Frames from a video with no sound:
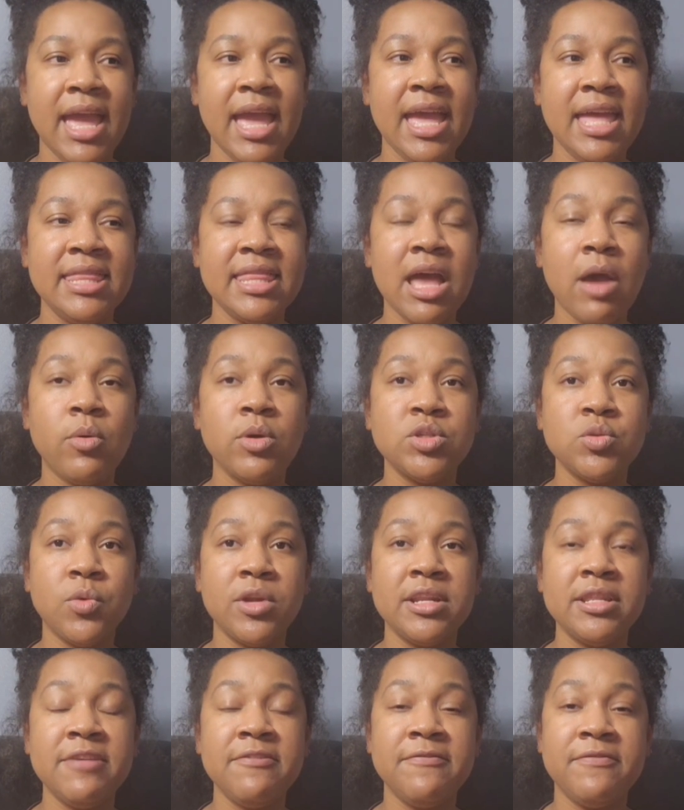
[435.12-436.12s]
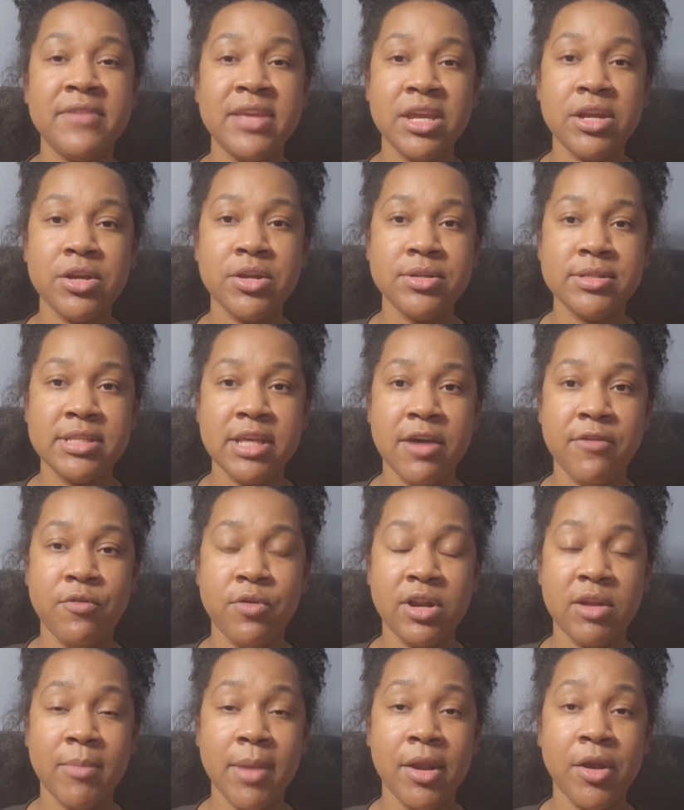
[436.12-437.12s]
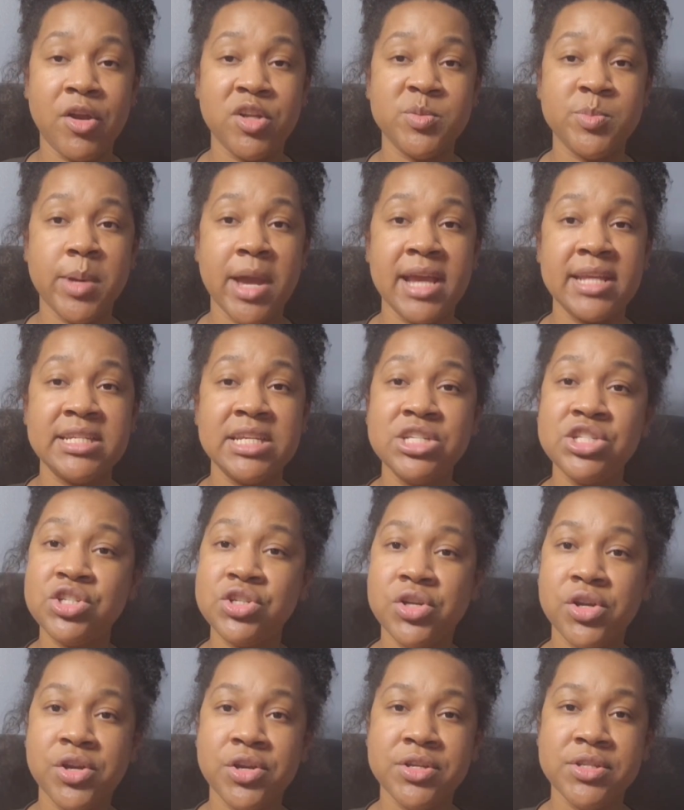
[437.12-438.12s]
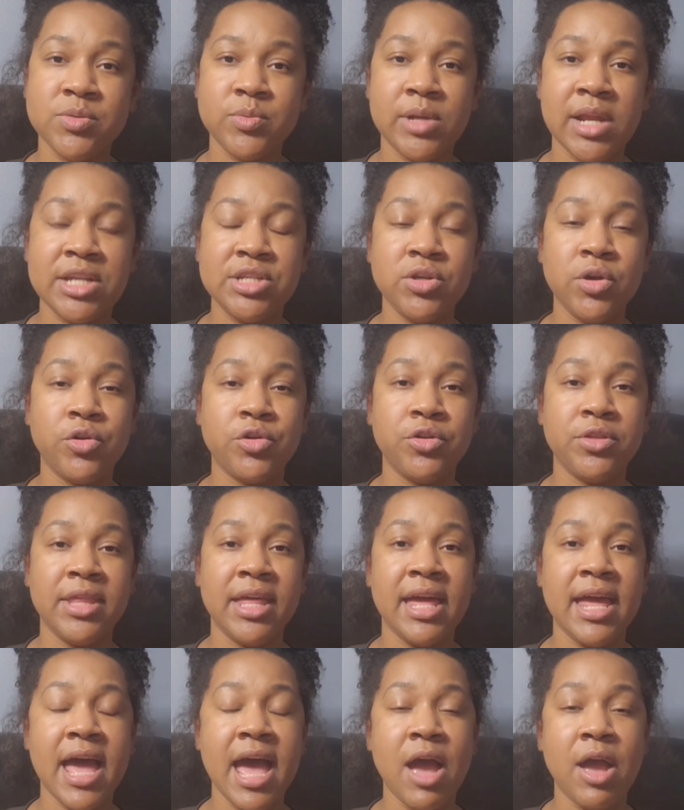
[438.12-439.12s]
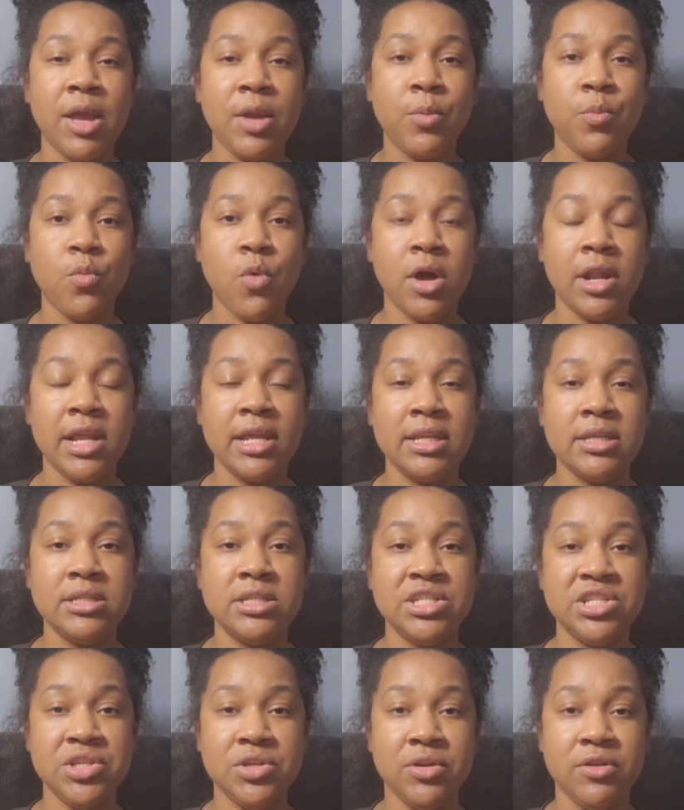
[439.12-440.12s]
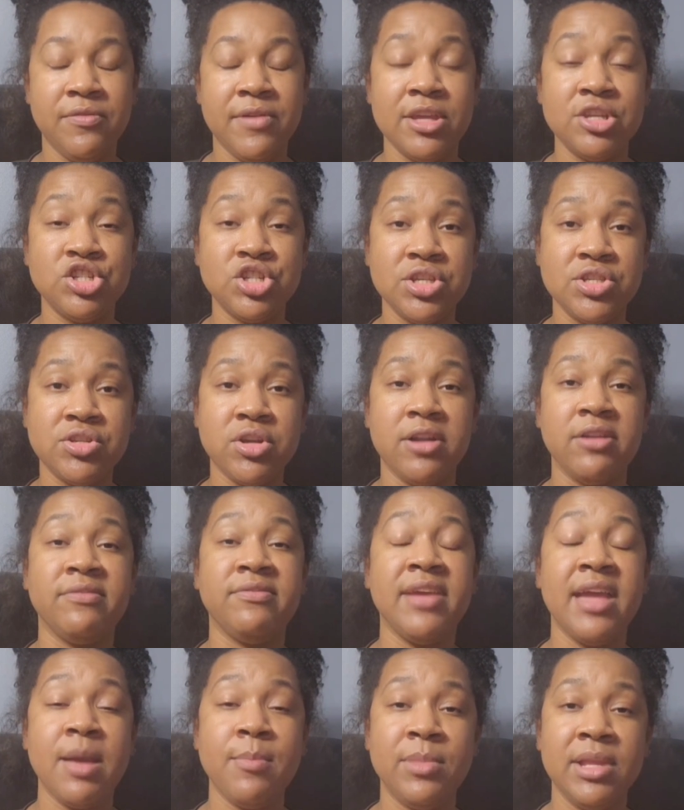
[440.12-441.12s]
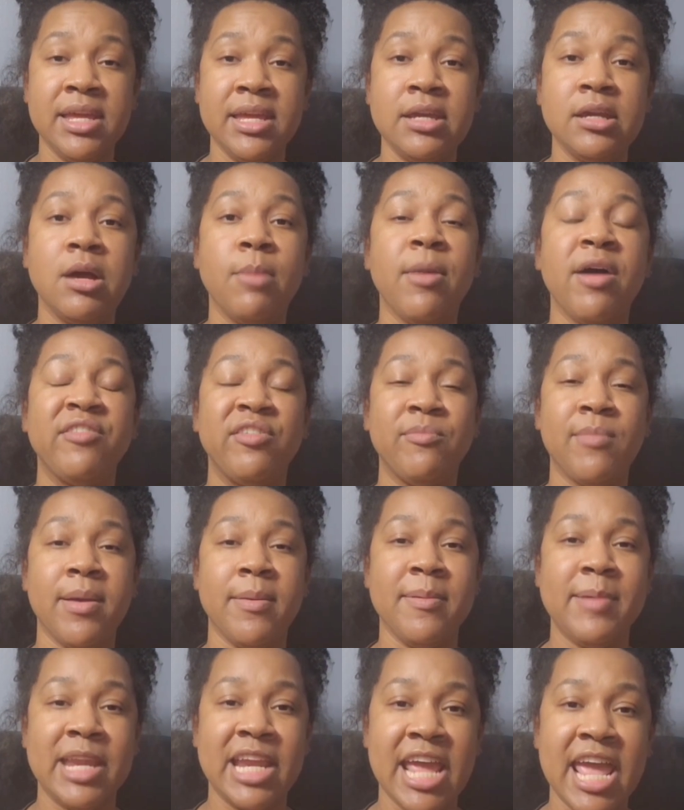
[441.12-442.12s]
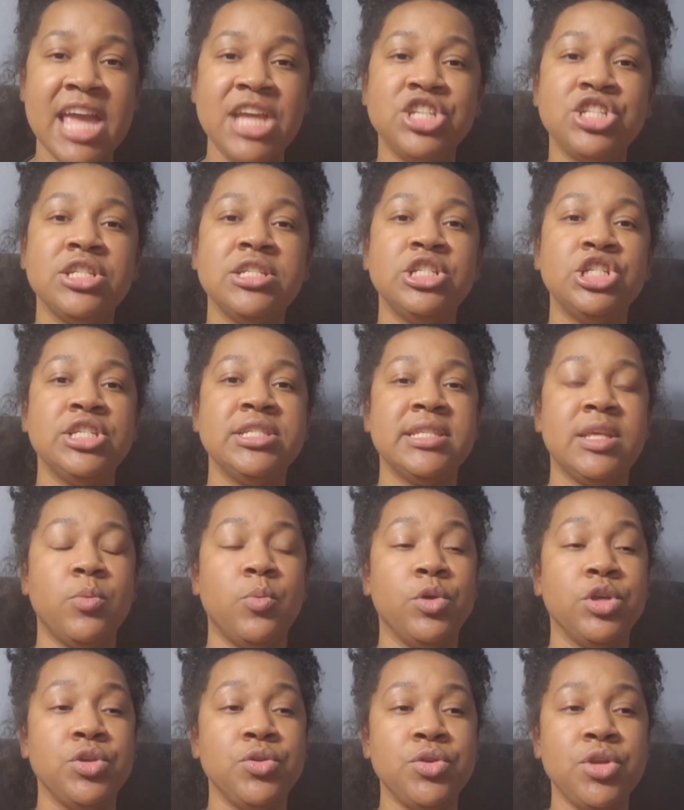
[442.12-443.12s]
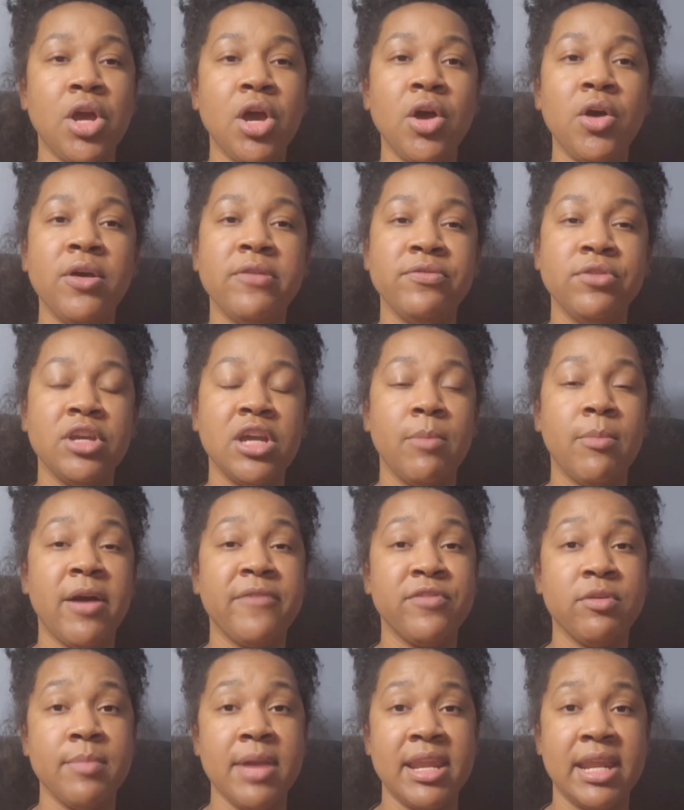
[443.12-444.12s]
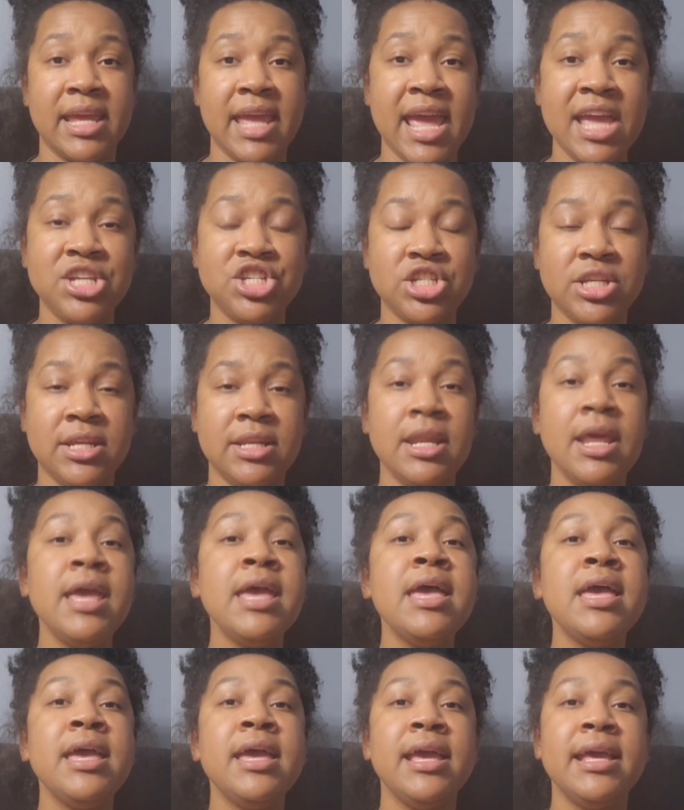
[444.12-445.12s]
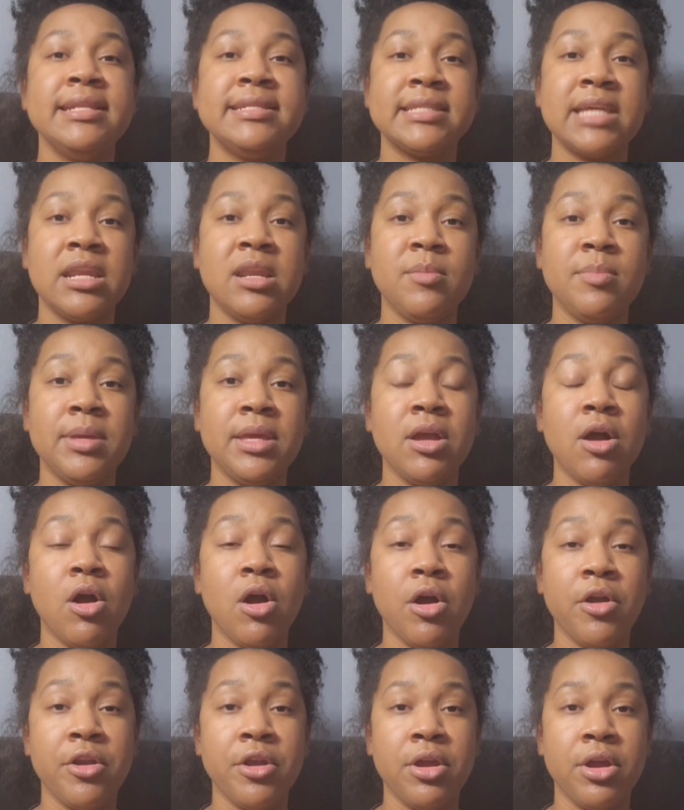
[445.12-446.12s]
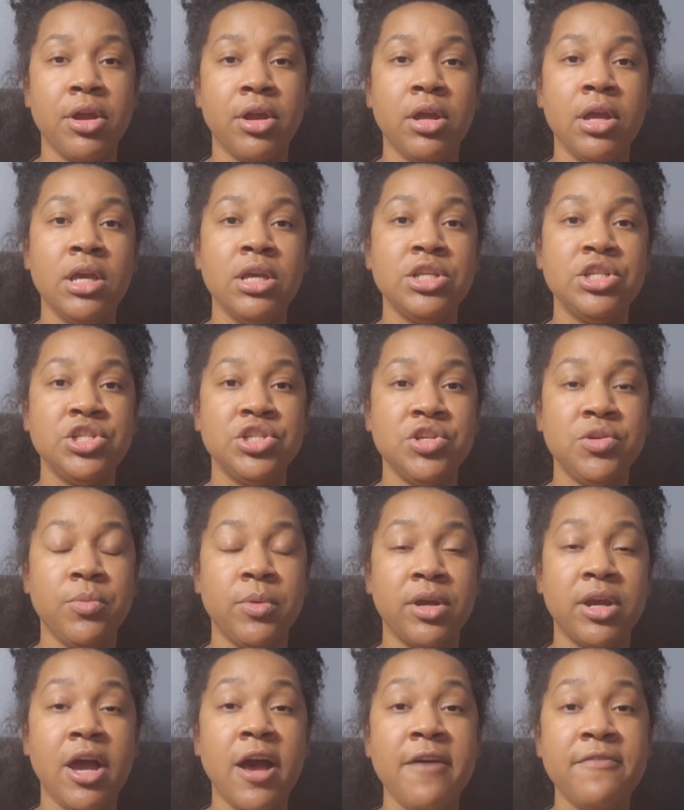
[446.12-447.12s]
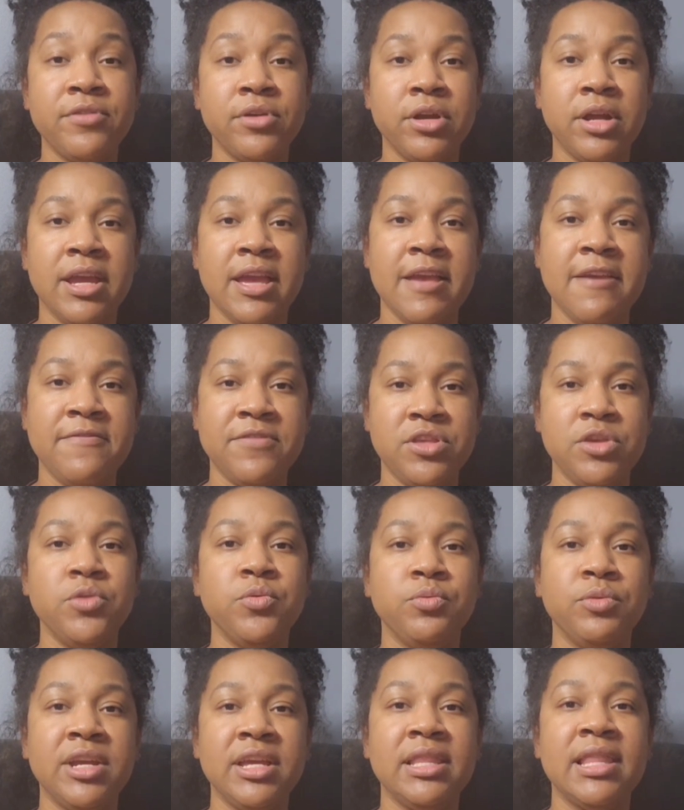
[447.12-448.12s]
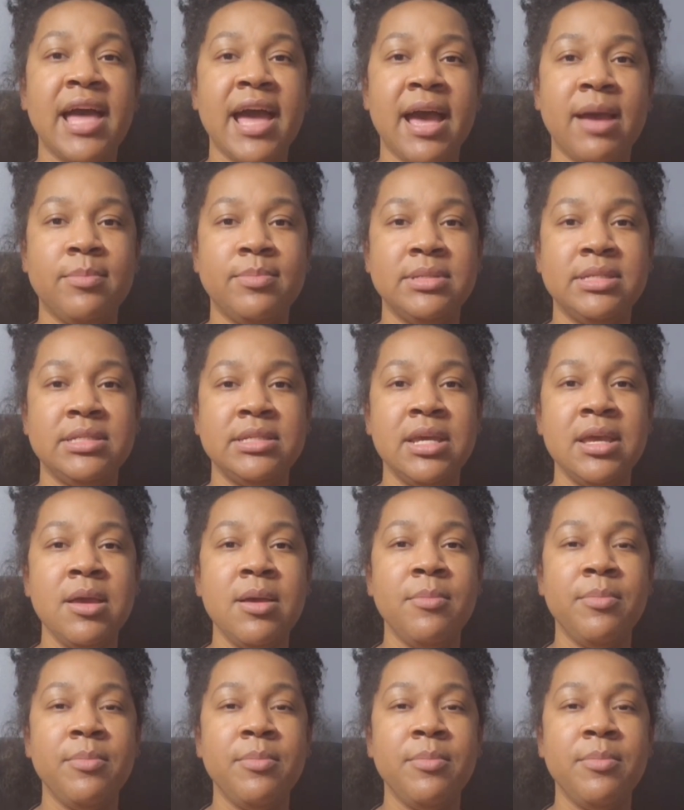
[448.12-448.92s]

And that was one of the fears of one of my nurse practitioners when I told her that I wanted to eventually start a family and come off of my medication. She said, well, you know, if you come off your medication, it's going to be harder to recover if you relapse.